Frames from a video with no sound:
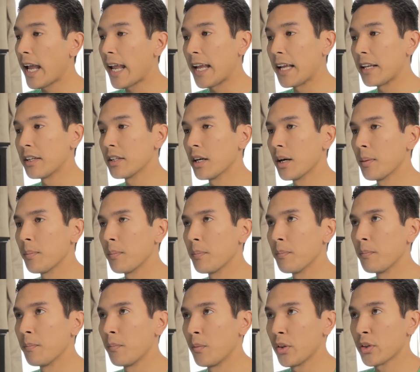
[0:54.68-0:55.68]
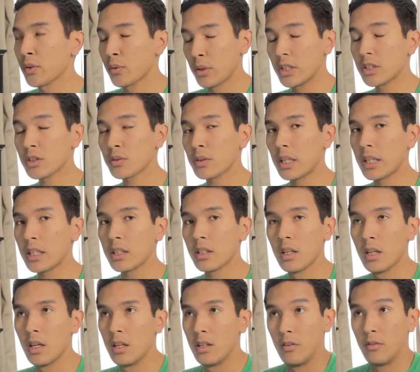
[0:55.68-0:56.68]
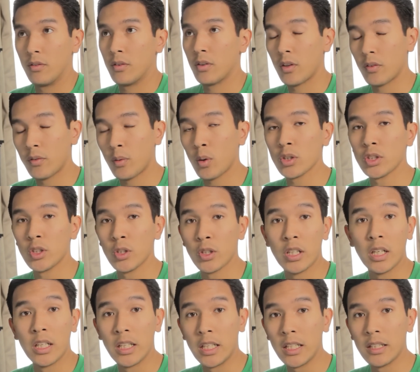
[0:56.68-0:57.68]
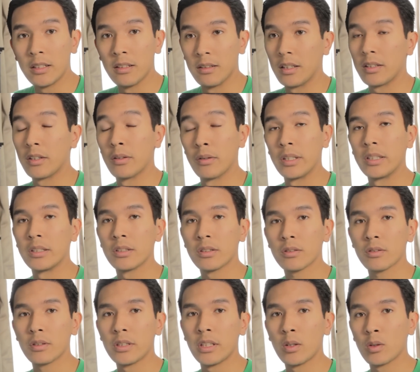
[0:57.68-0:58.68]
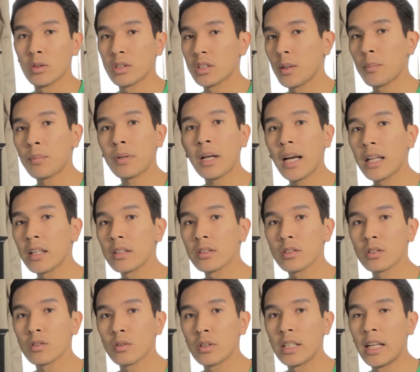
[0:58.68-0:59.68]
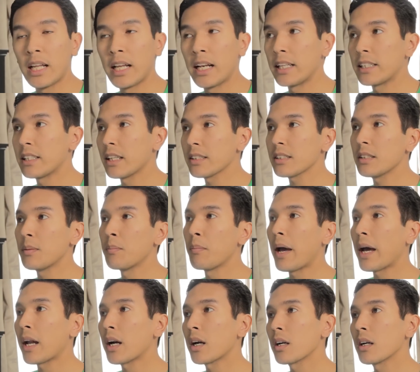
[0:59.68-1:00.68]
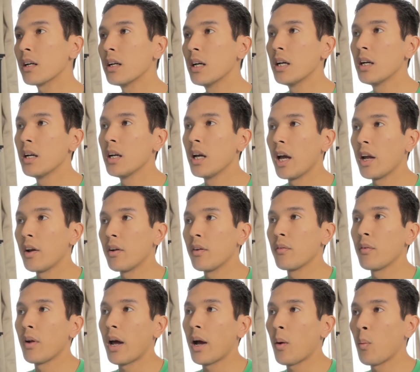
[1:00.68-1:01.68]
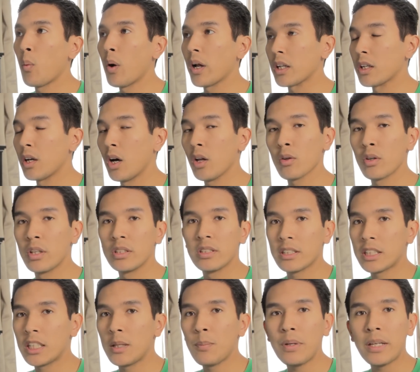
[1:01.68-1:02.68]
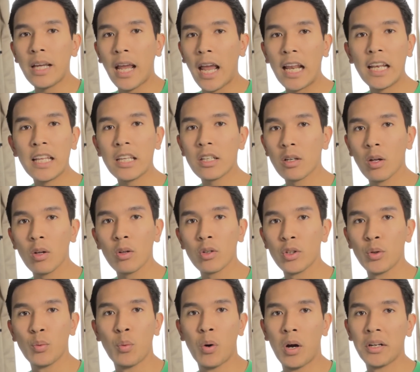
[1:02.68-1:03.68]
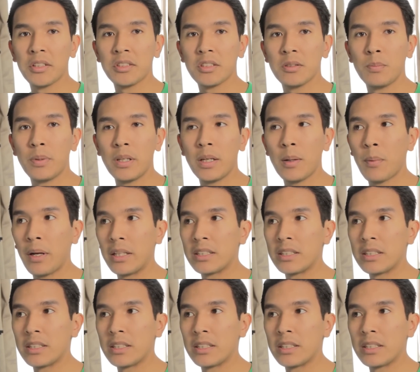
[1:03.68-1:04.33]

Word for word: And um, with green screening, of course, you're going to need a green screen or some kind of screen, and it doesn't matter eh, what color is. It could be any color you want it to be.